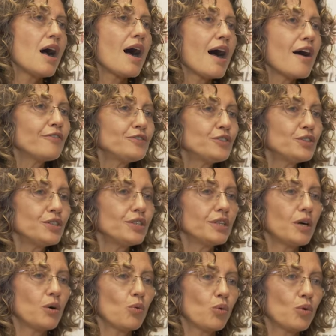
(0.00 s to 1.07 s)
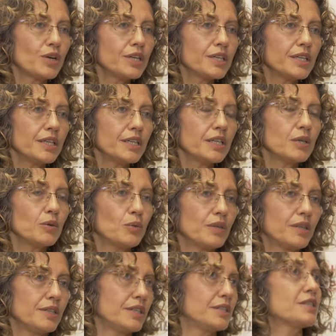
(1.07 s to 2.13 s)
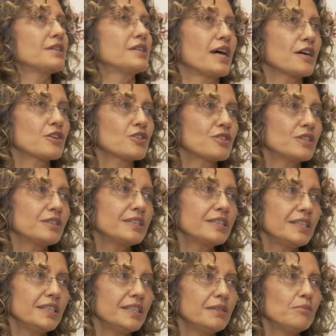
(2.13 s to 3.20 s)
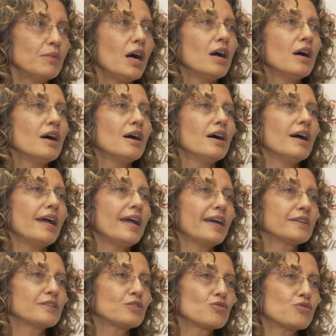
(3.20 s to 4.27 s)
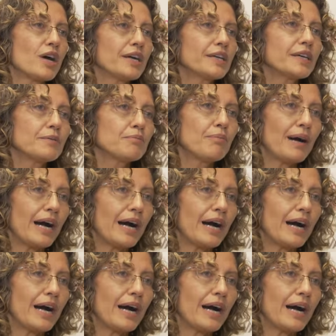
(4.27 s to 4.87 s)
After working with an international team and trying and